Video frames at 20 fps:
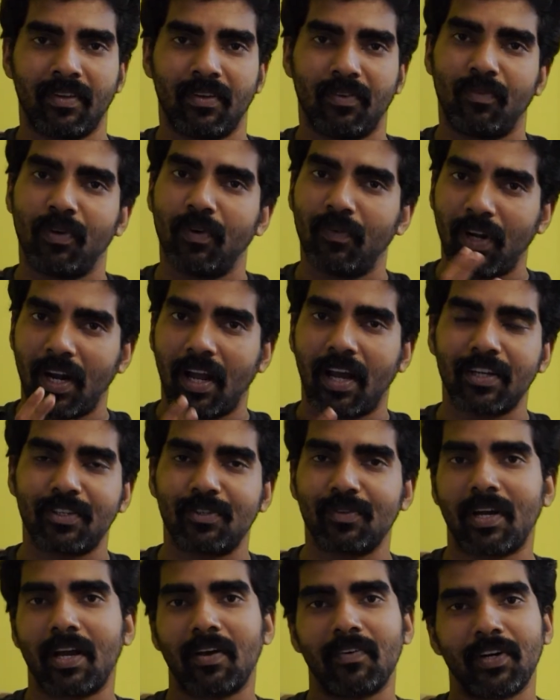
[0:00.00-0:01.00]
We would like
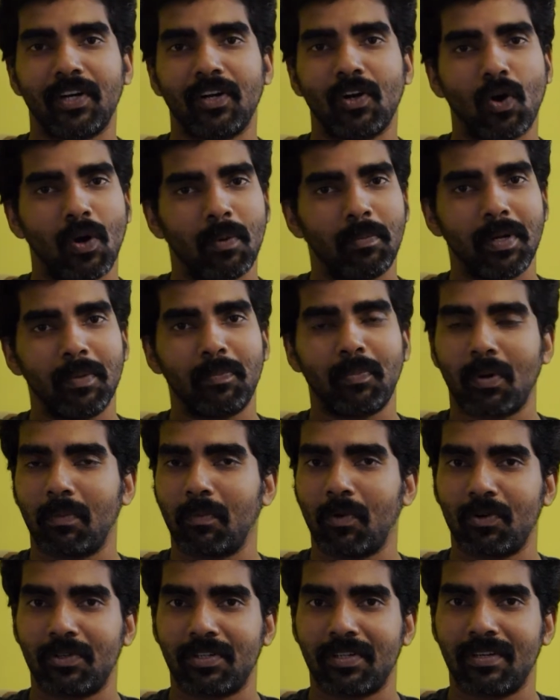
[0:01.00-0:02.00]
to have a global
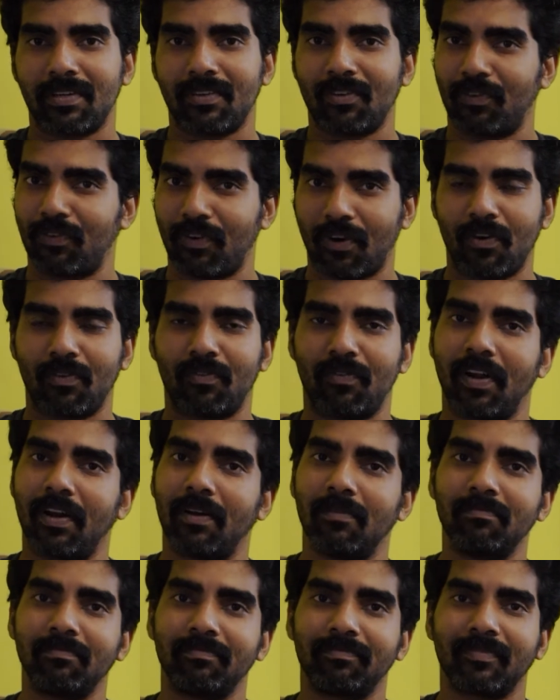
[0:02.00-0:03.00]
promotion of our
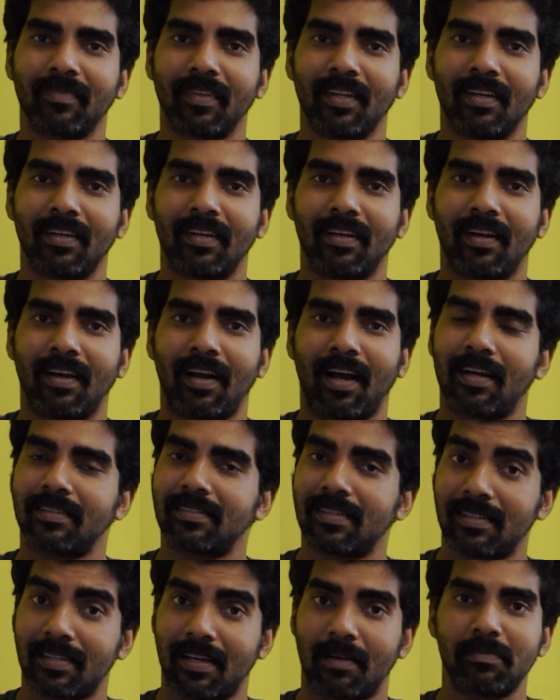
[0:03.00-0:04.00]
film as
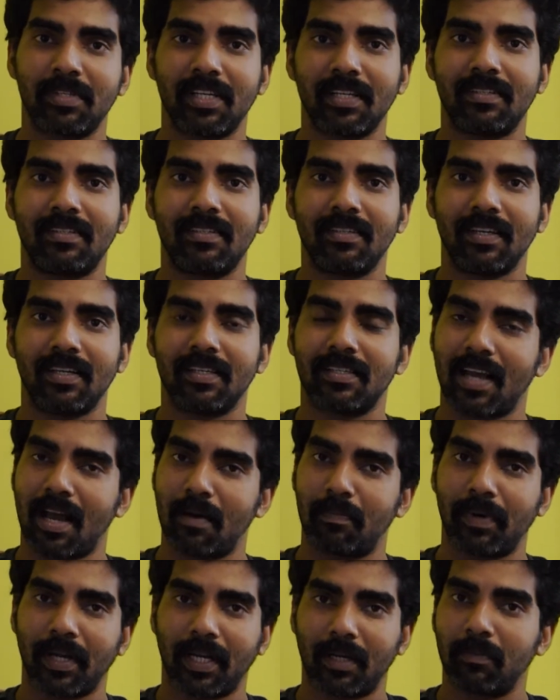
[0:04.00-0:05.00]
the subject is
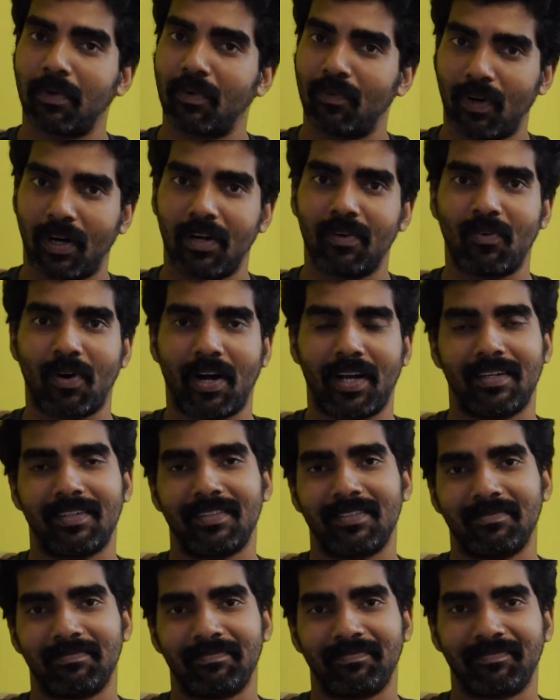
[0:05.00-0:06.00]
applicable worldwide.
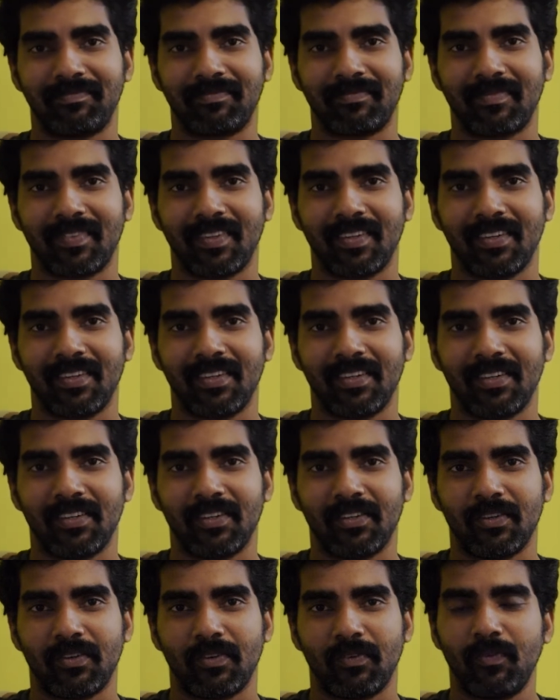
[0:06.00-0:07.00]

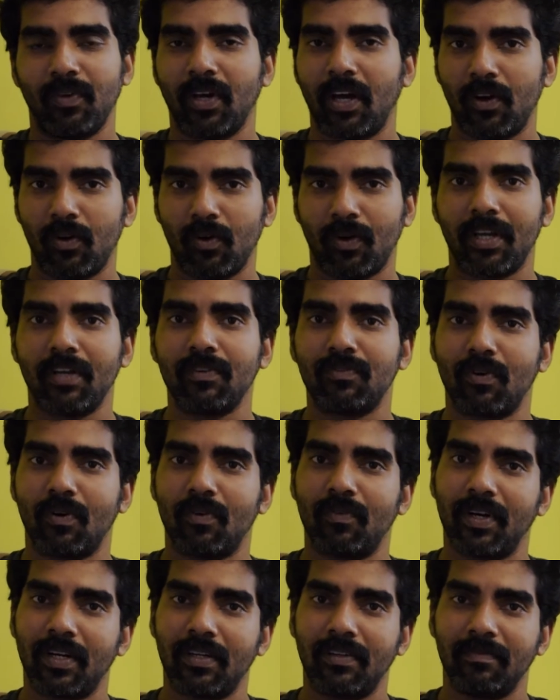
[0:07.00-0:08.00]
We are looking
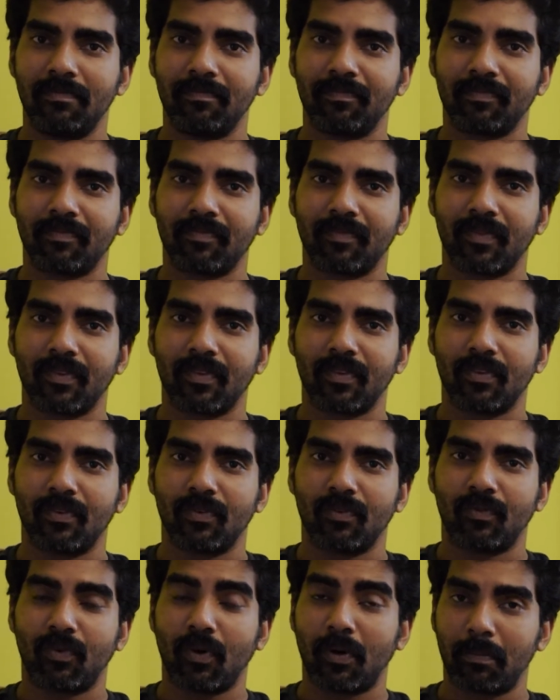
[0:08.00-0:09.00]
forward
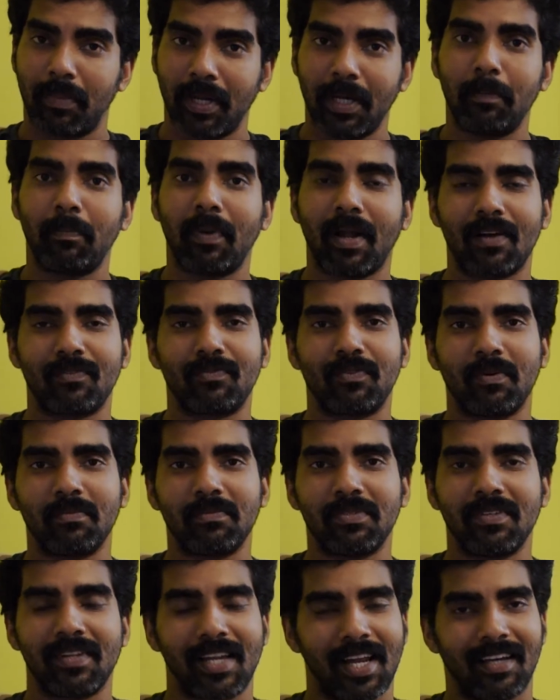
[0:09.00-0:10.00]
for big
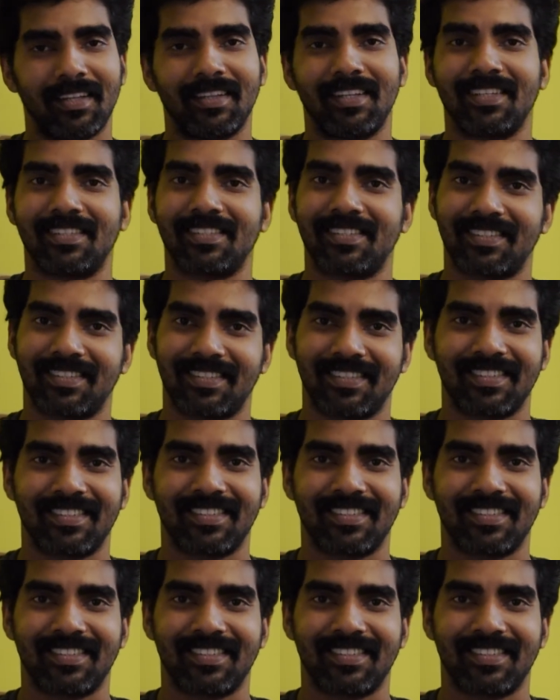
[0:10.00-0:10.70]
platforms like this.